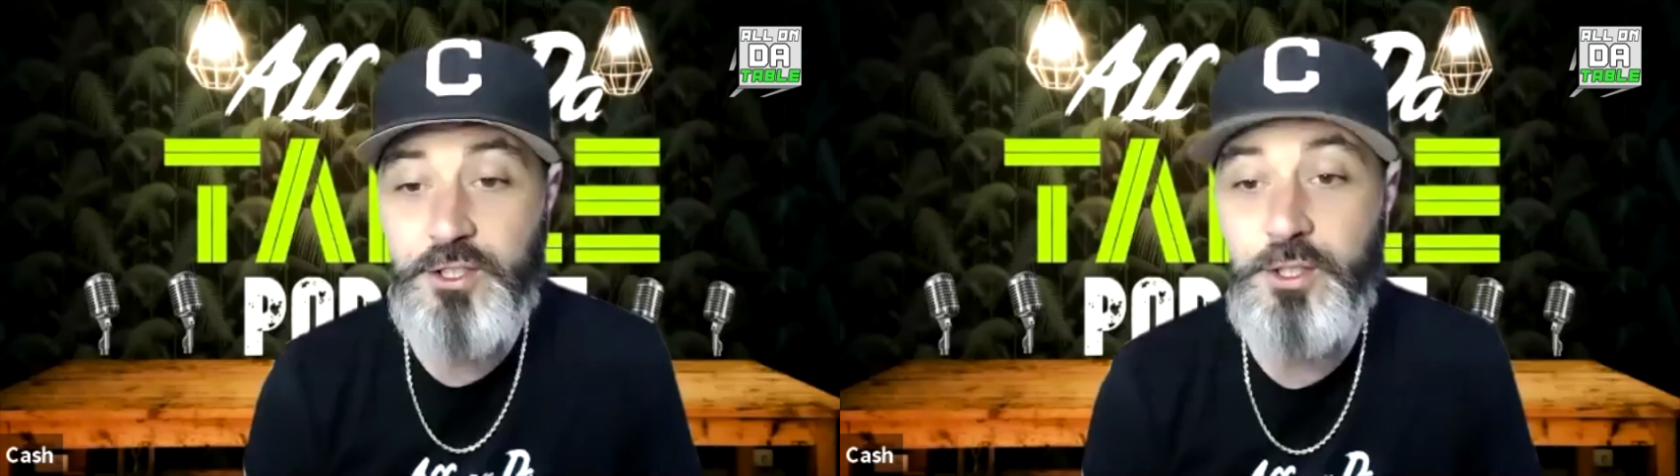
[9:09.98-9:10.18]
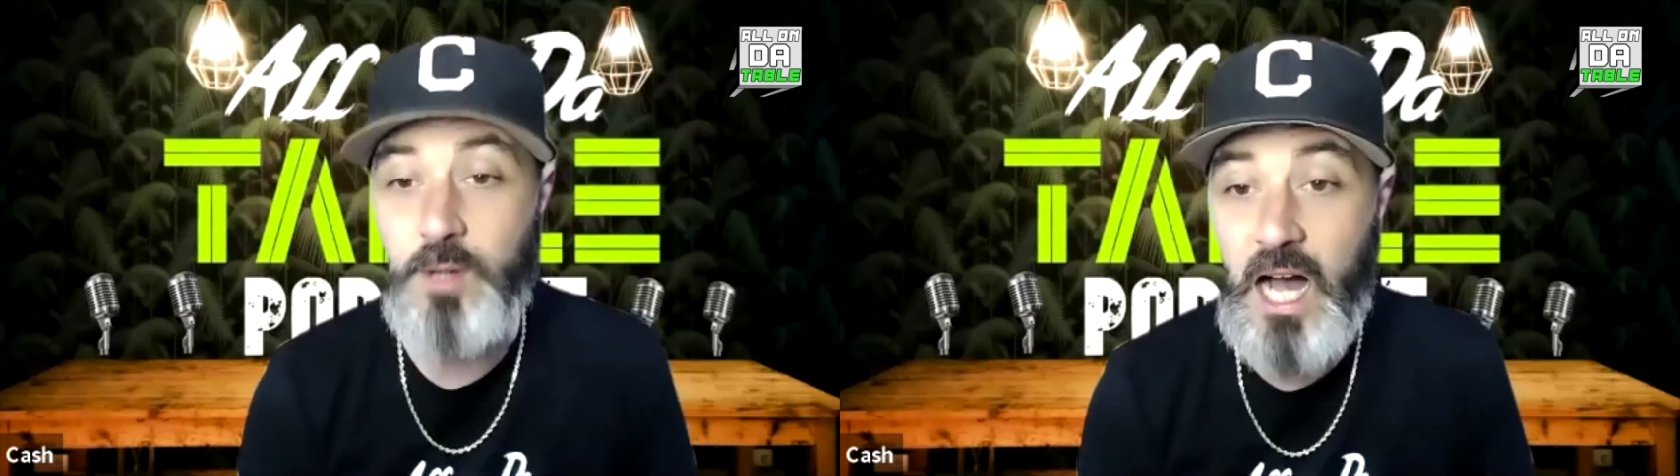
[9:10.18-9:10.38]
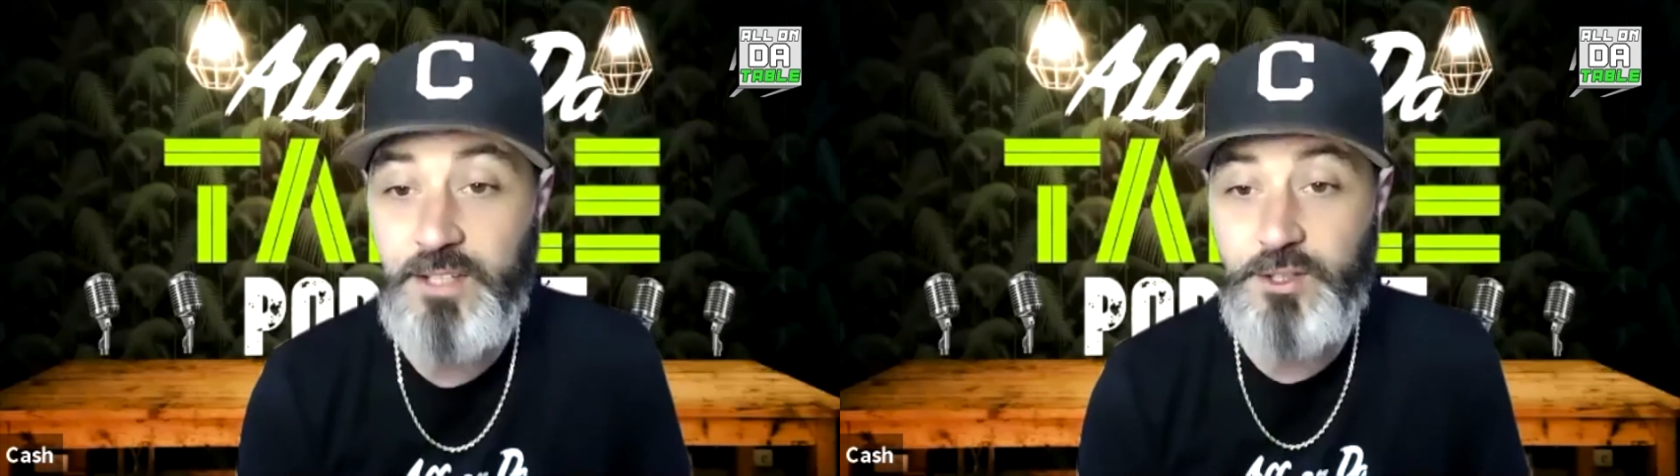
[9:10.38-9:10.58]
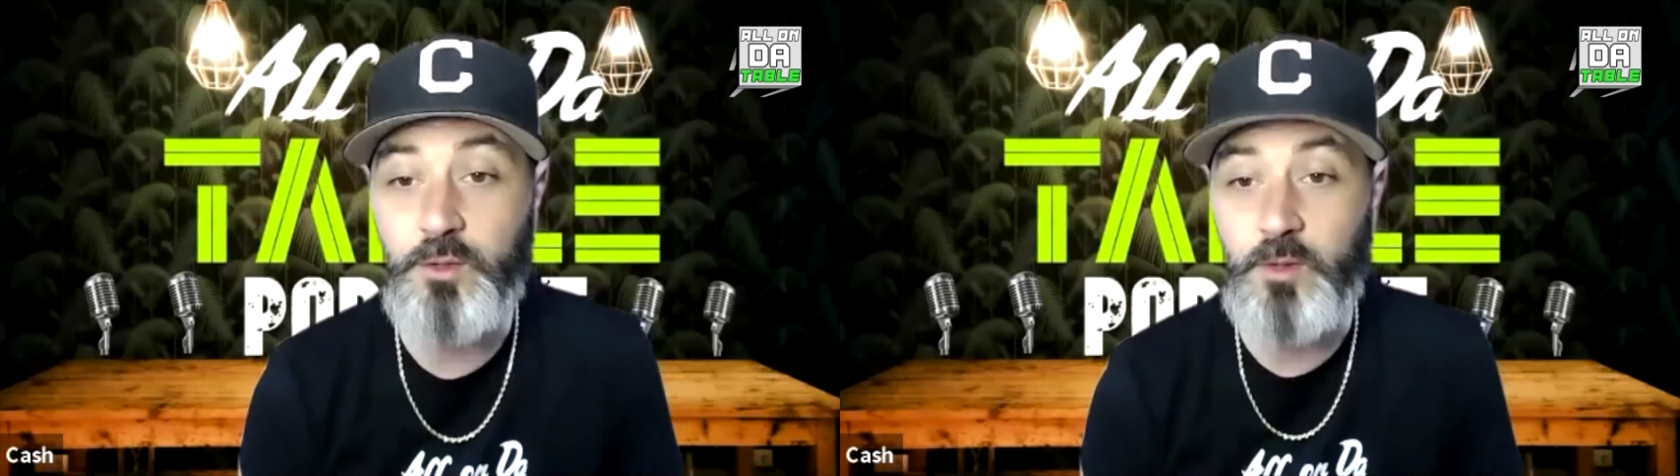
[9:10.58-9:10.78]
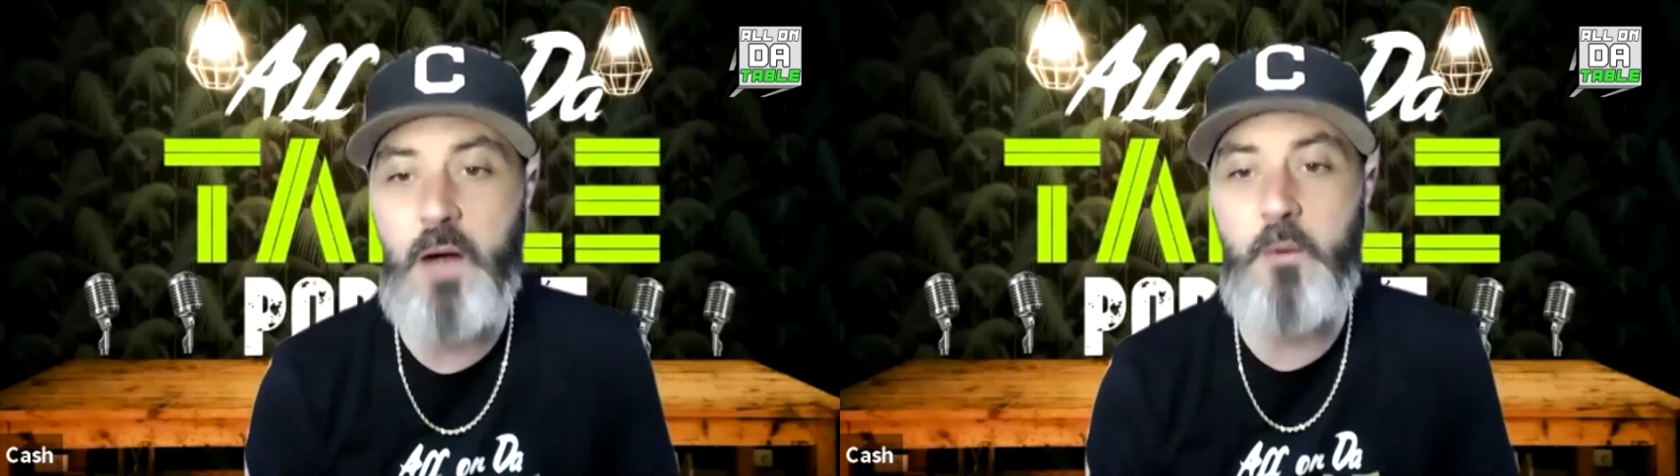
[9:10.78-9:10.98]

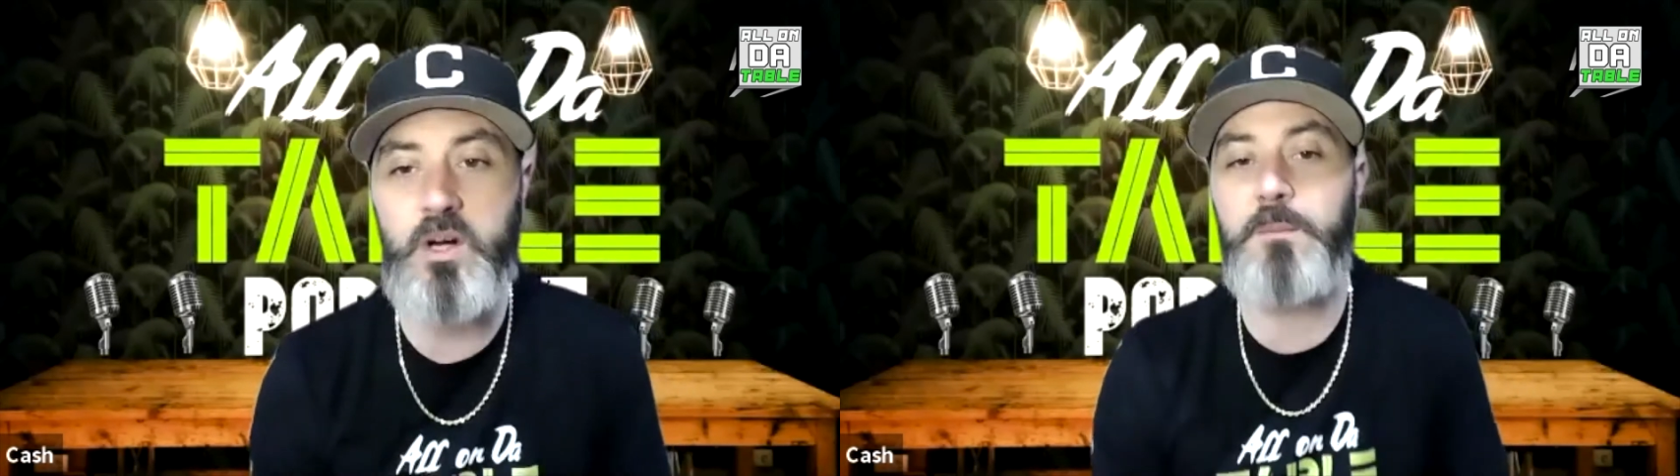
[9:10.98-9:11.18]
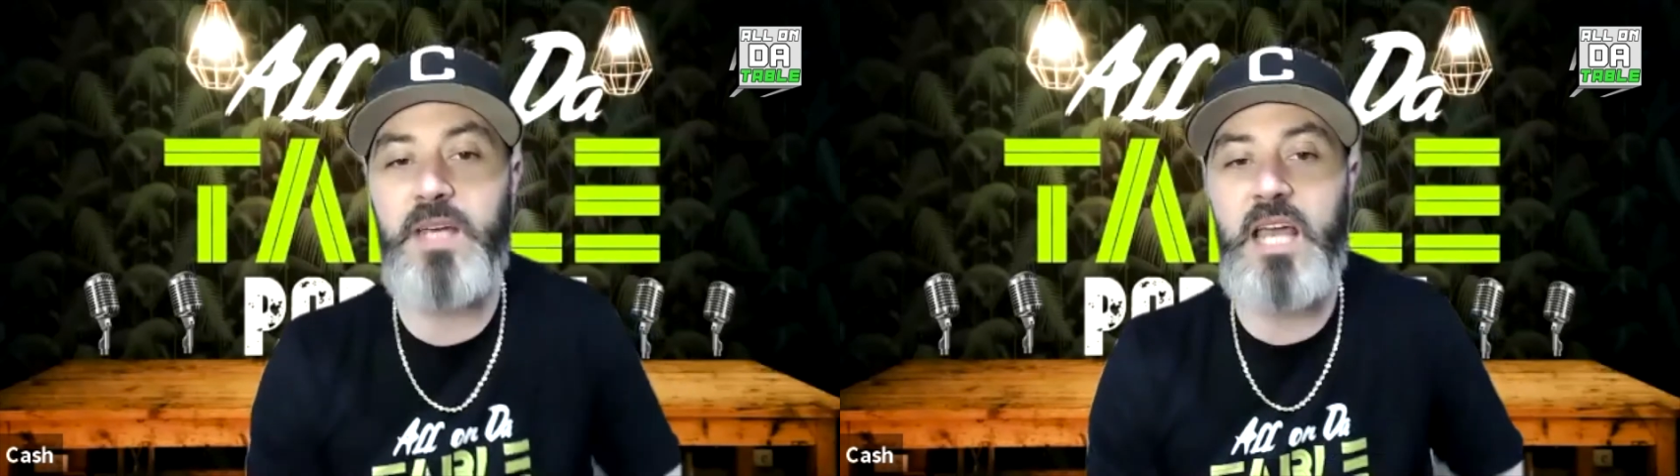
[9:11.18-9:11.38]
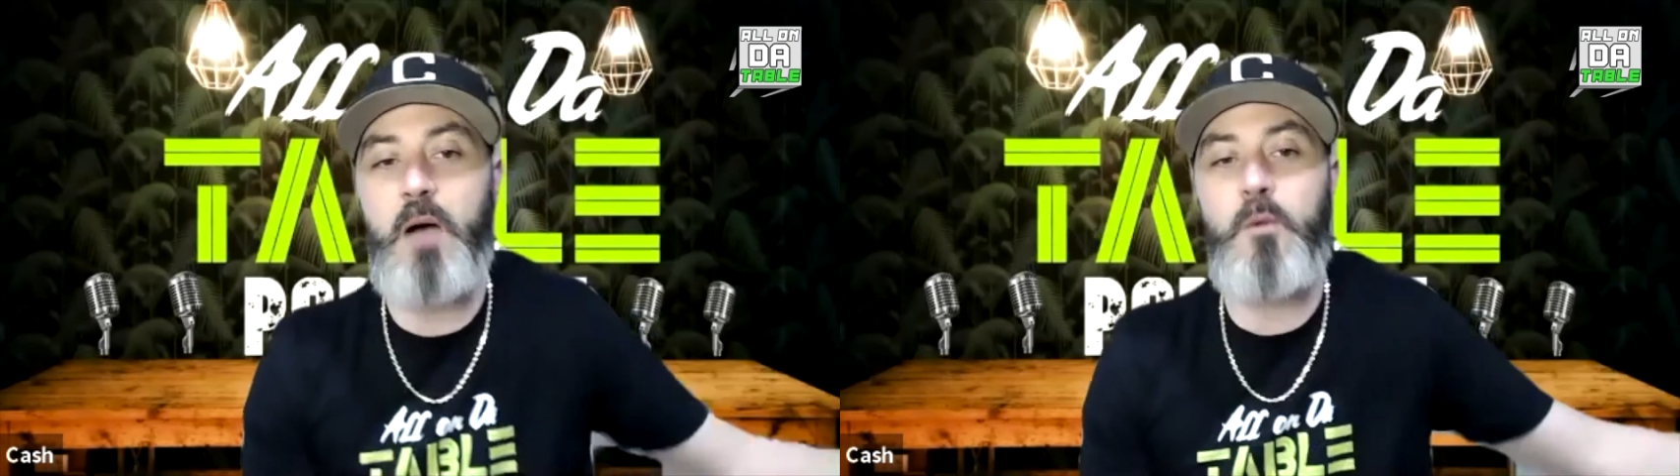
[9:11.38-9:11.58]
want